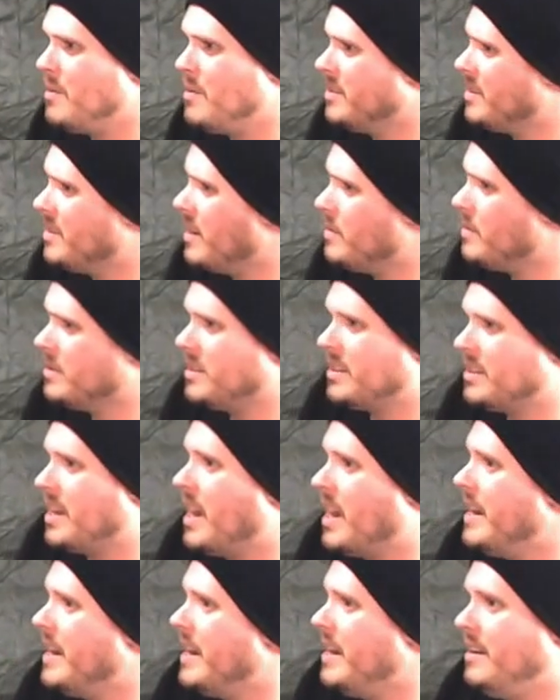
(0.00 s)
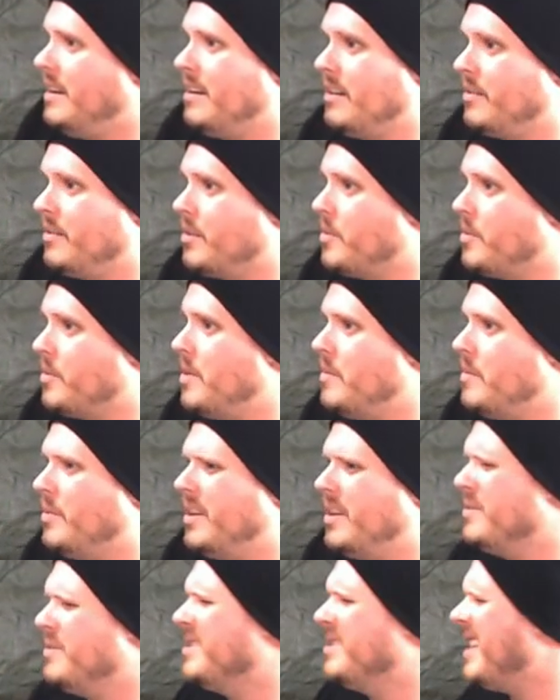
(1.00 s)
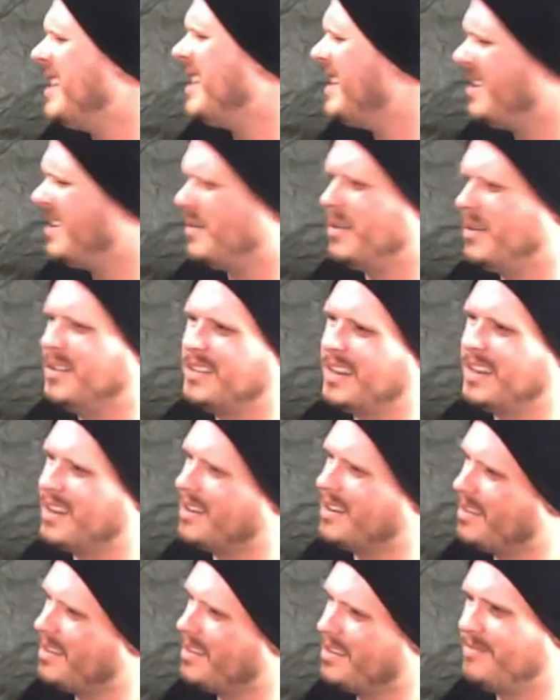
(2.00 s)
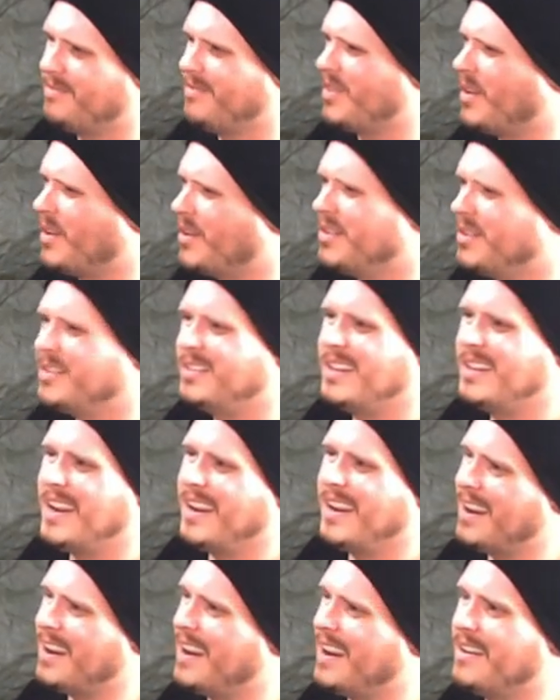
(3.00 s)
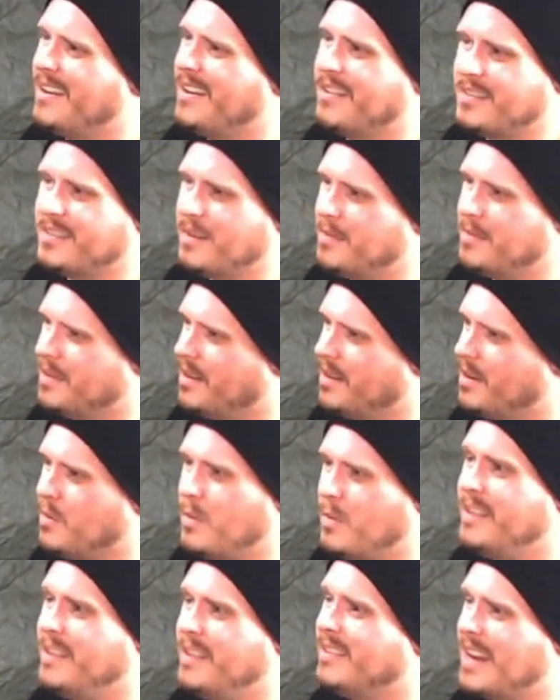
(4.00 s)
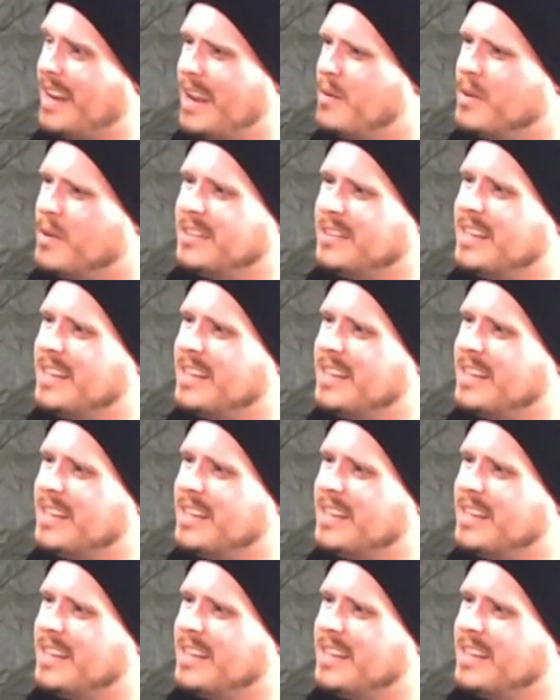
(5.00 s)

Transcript: it was a tiny group of people. I think it was like on a Thursday night or something, on Wednesday night. It